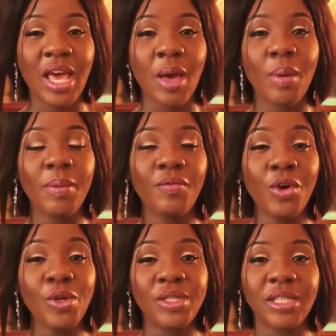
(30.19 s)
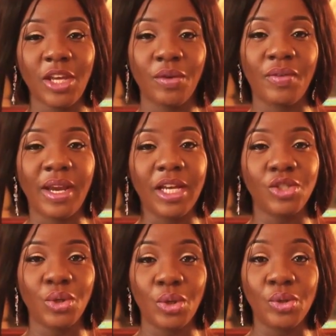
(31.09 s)
But before you set your financial
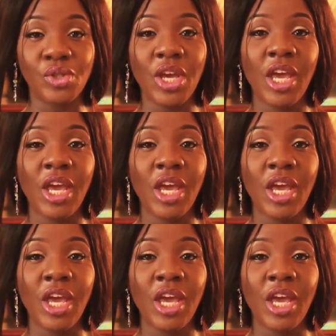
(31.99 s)
goals,